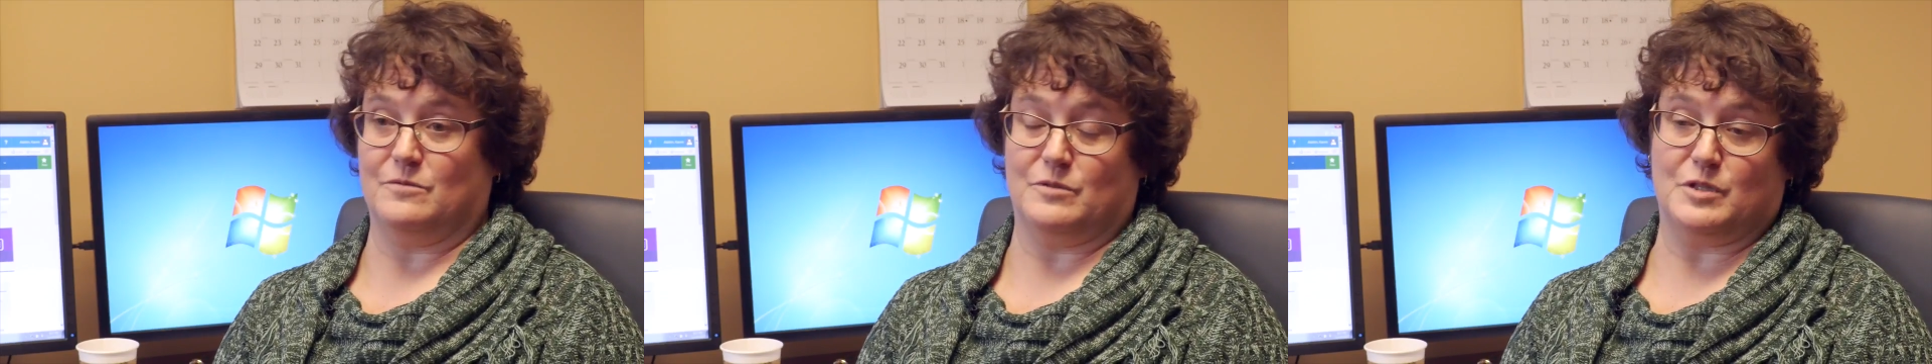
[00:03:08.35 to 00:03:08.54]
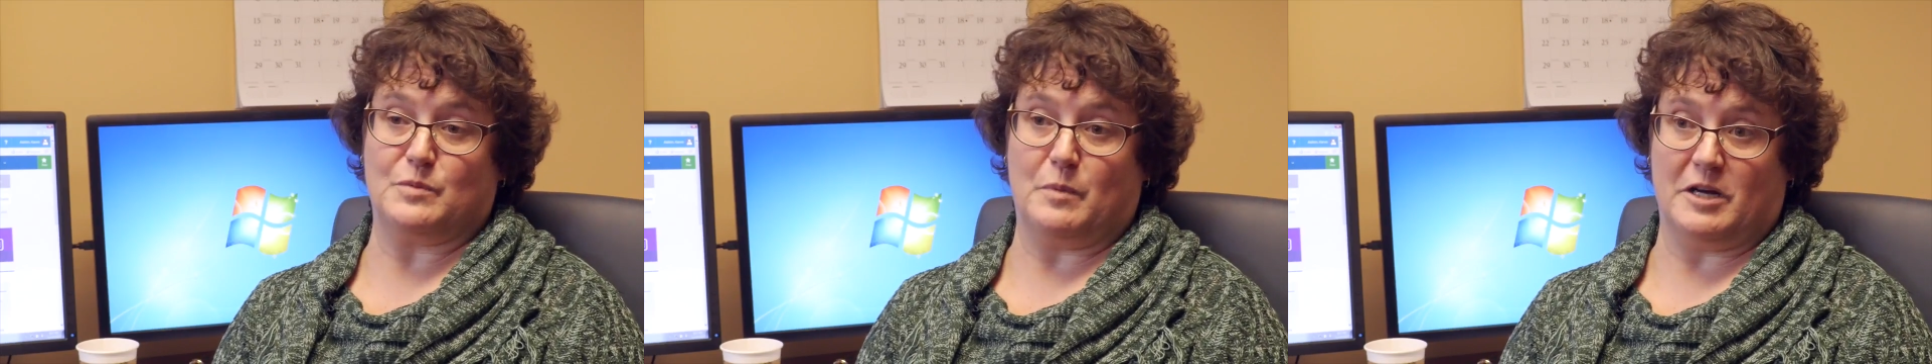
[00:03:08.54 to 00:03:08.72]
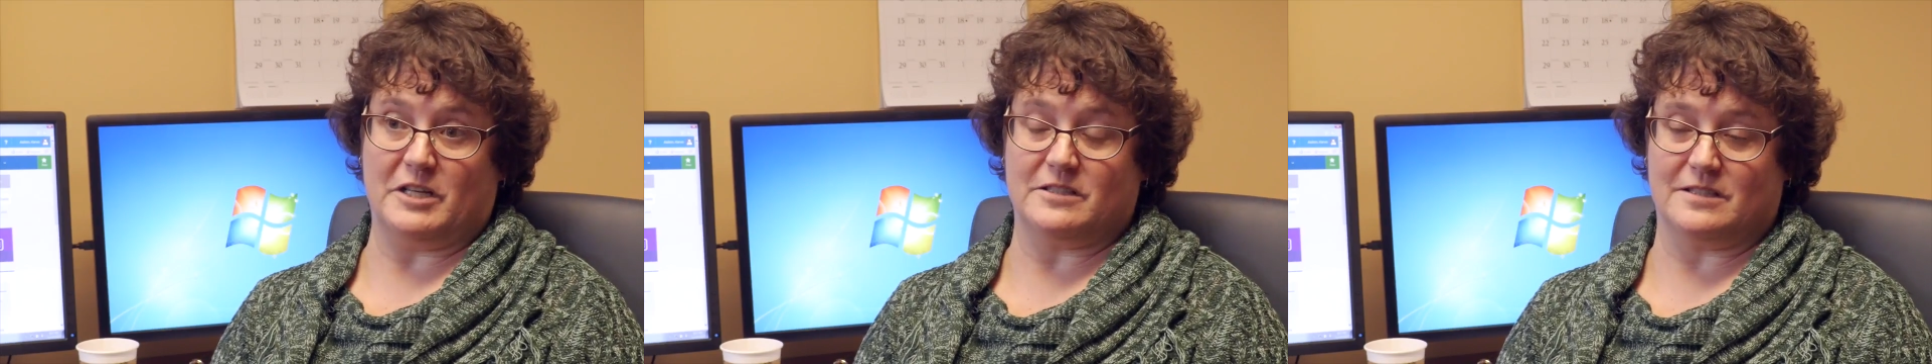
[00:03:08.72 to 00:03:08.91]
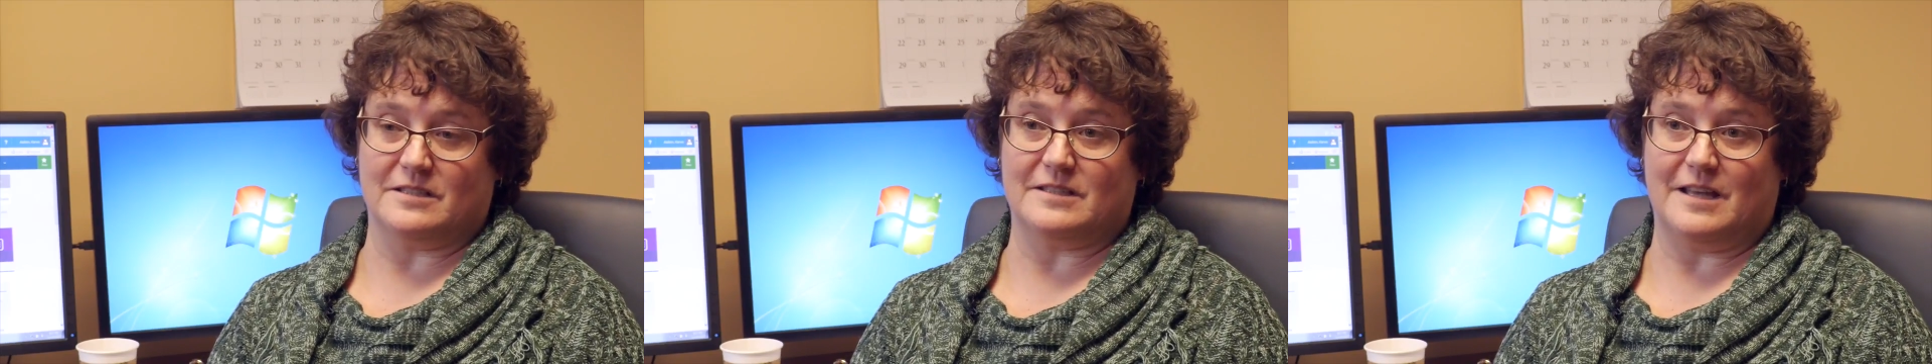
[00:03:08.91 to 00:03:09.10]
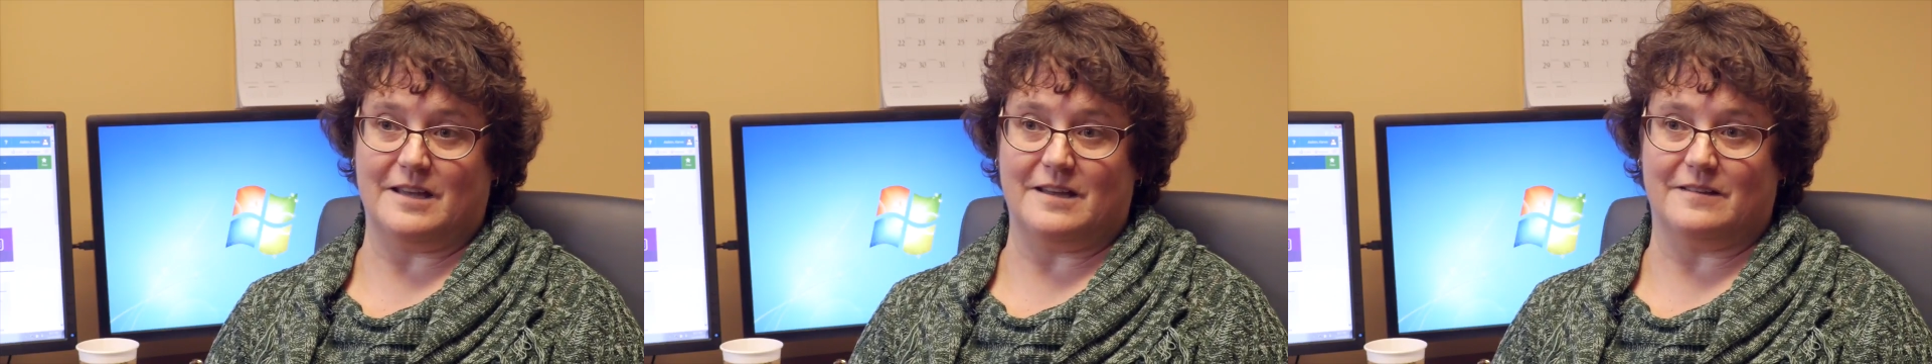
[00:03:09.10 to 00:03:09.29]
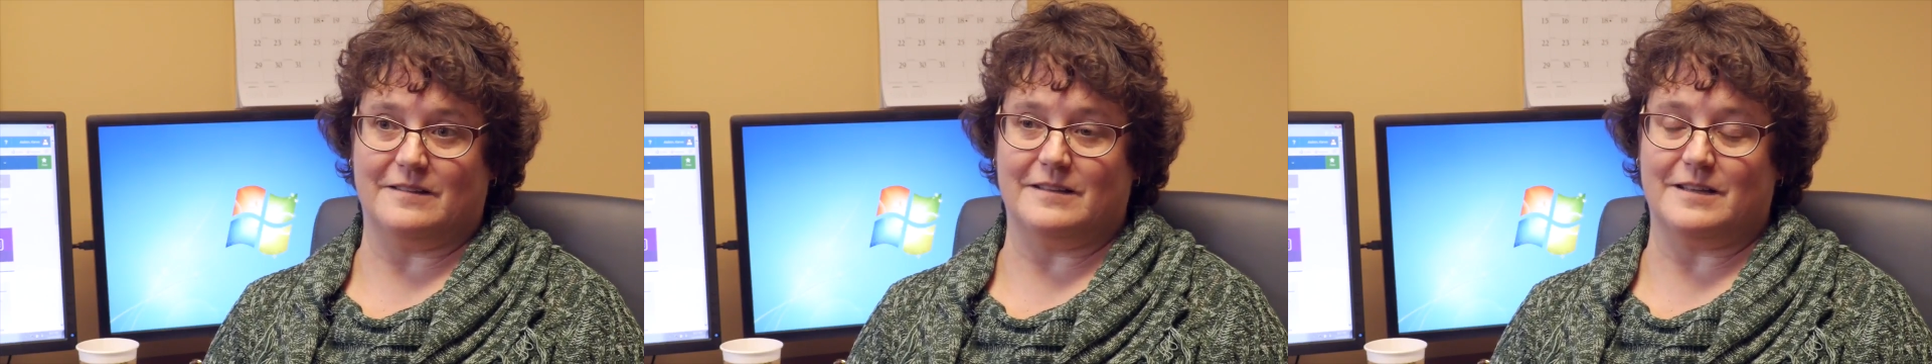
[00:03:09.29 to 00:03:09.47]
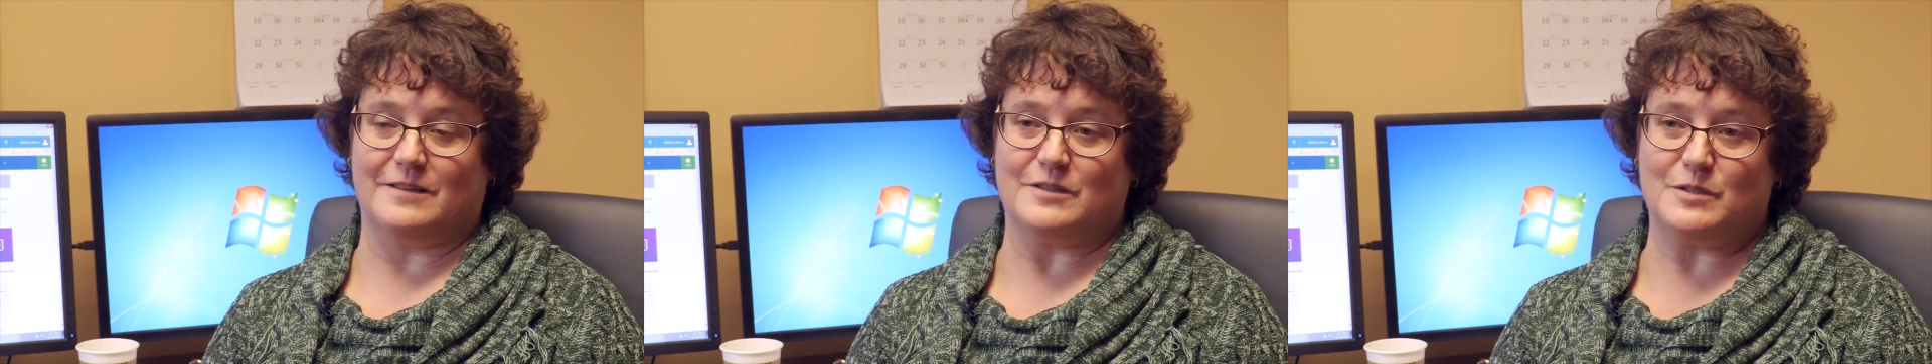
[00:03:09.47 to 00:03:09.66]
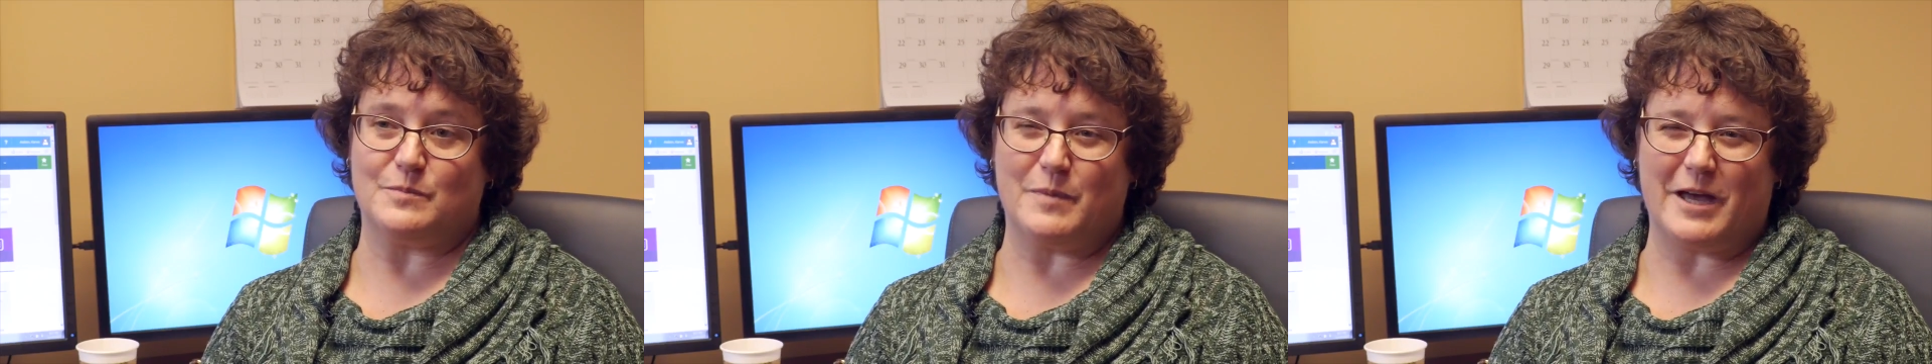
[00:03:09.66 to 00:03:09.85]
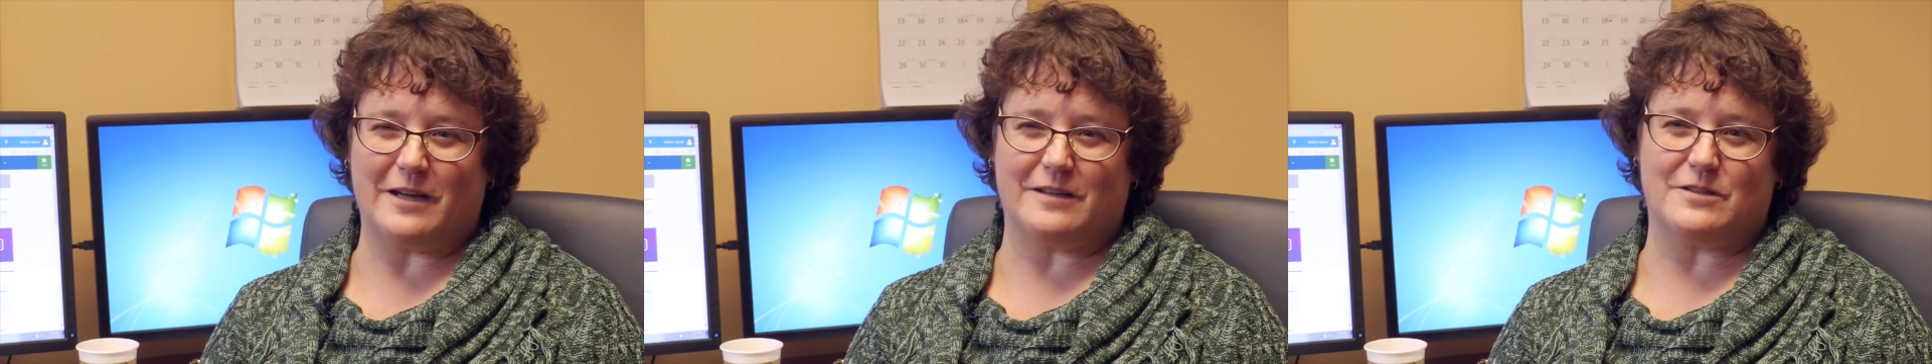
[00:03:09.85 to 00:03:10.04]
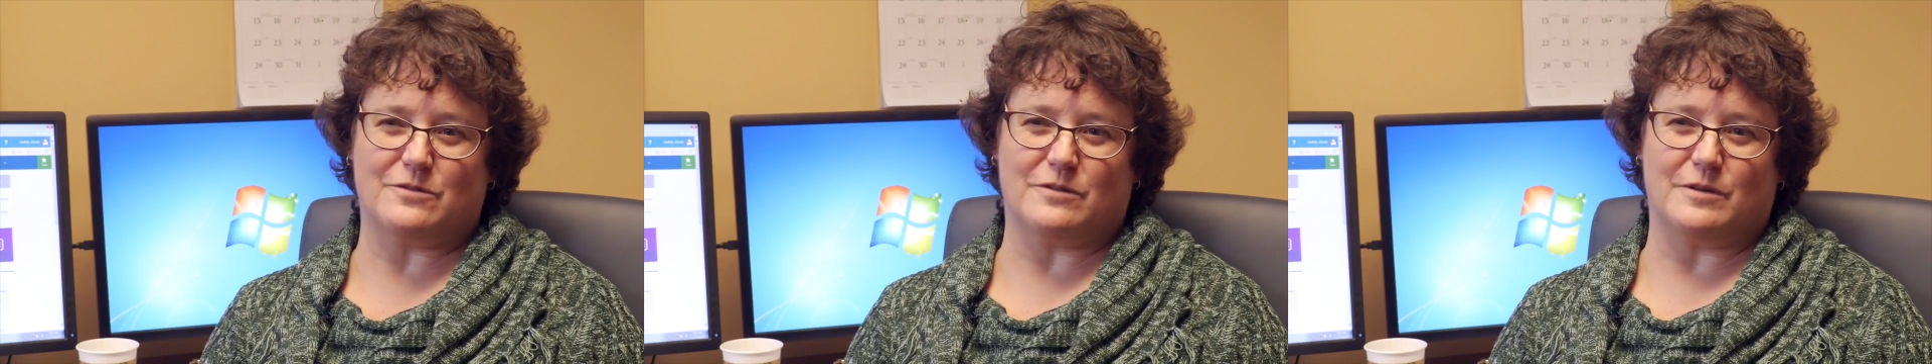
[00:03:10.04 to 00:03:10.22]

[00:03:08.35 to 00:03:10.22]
response that they expect,